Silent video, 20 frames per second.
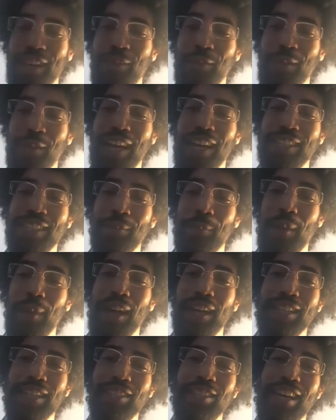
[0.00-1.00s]
gonna make up
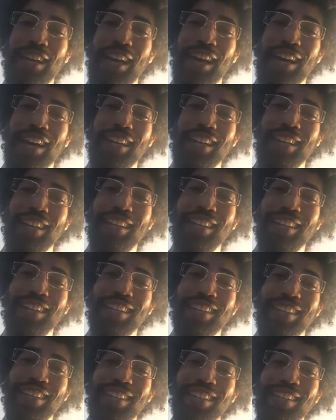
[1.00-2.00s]
rules.
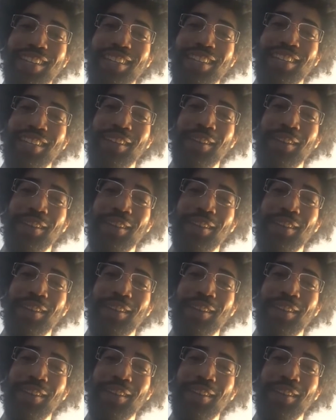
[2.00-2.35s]
People gonna